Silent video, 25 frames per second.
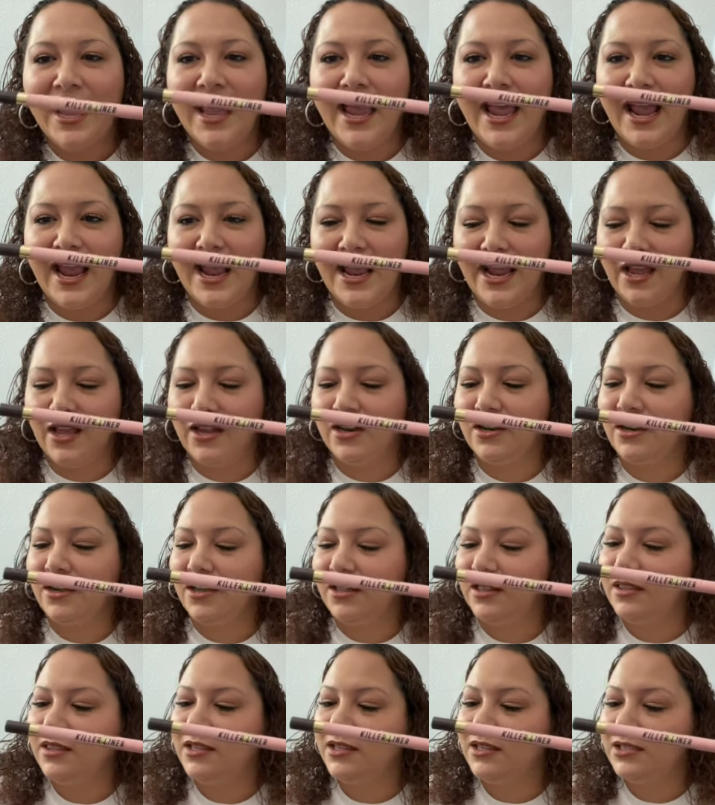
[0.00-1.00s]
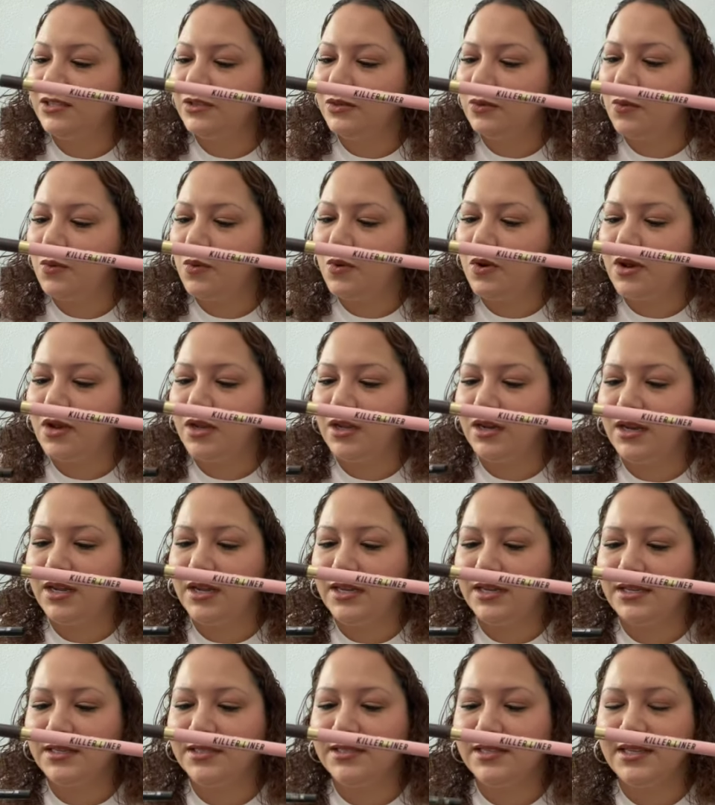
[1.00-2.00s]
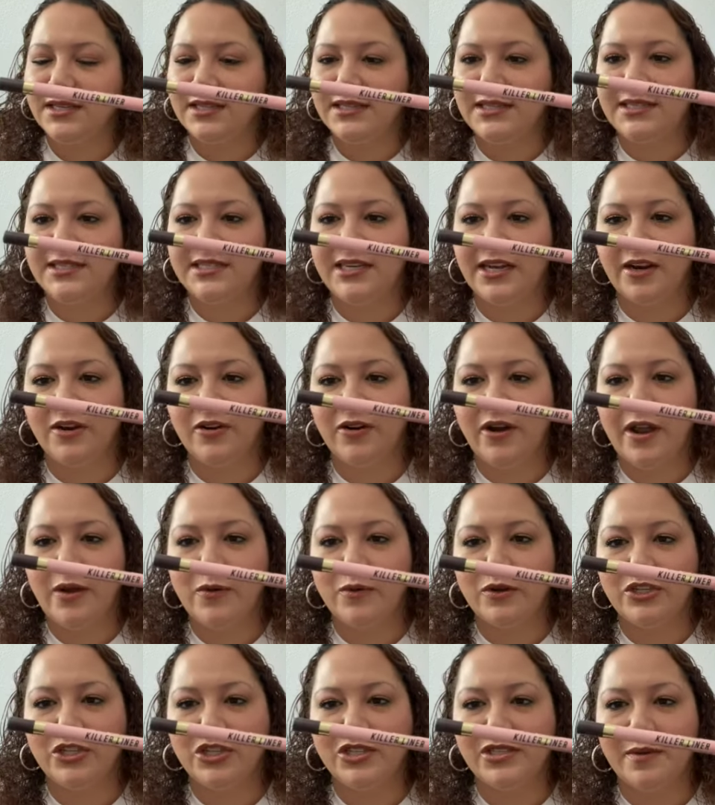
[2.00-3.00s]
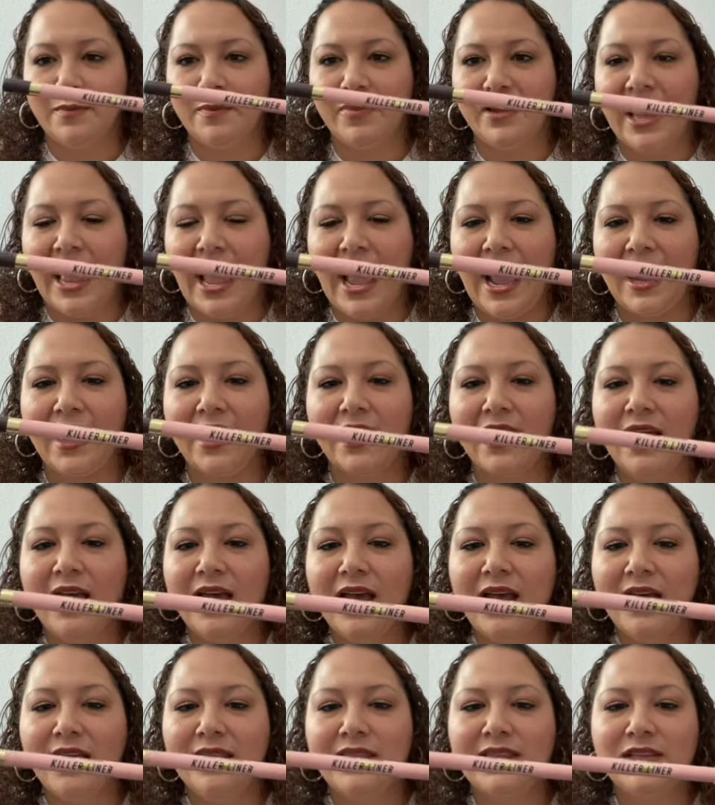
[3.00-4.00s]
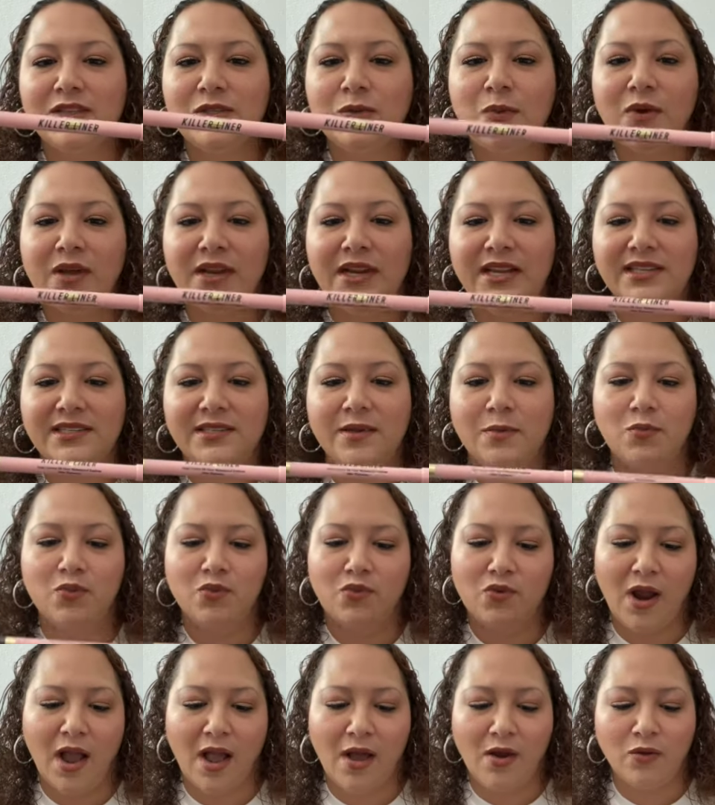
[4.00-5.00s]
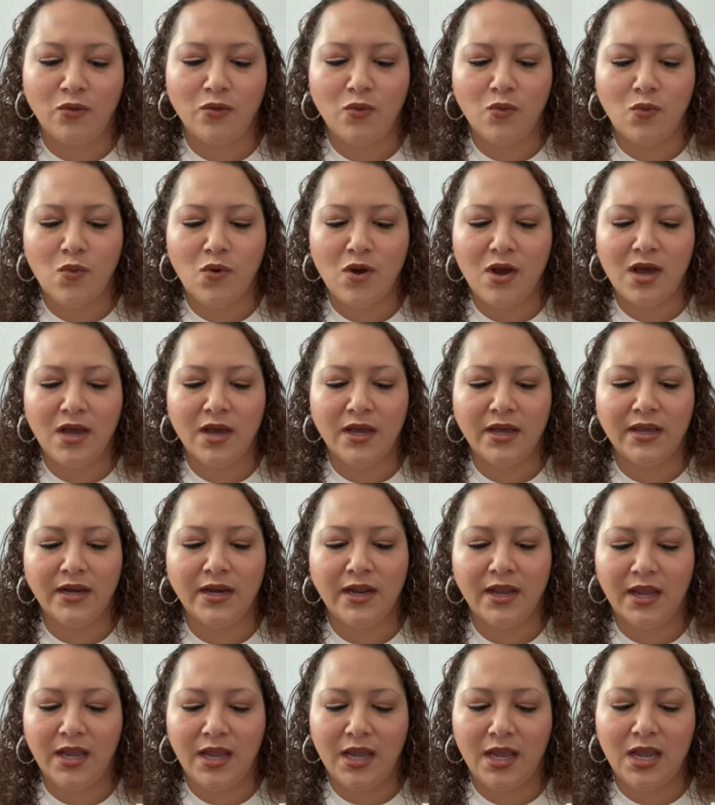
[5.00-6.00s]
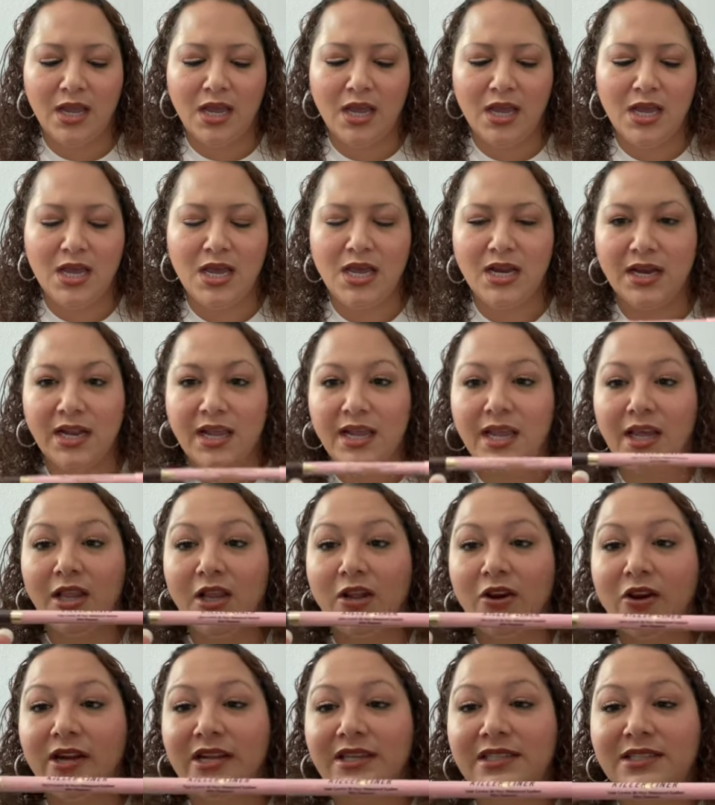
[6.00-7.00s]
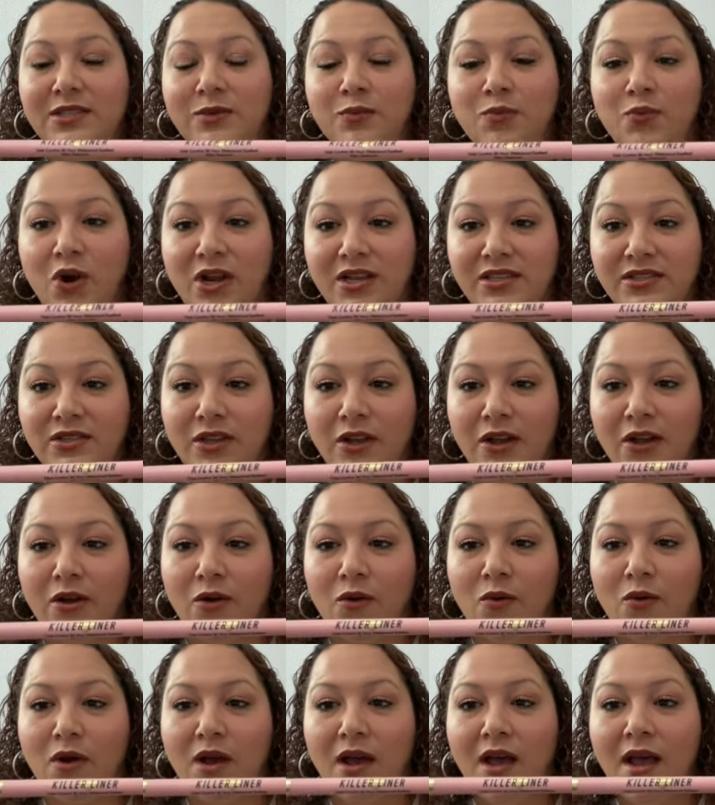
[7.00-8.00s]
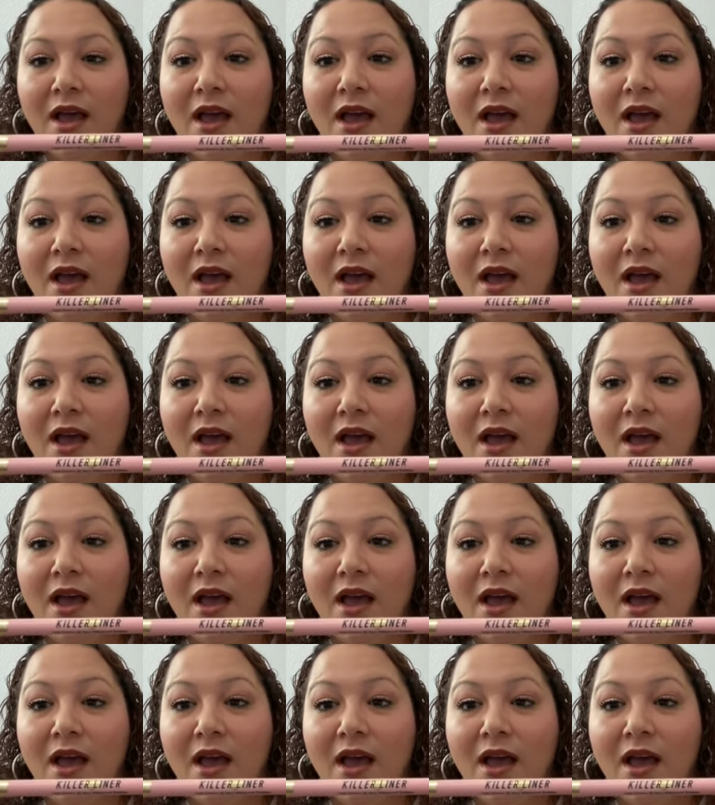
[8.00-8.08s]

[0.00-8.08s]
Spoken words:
And this one is in Stingray, which is a black. This one is a brown one, and Killer Espresso.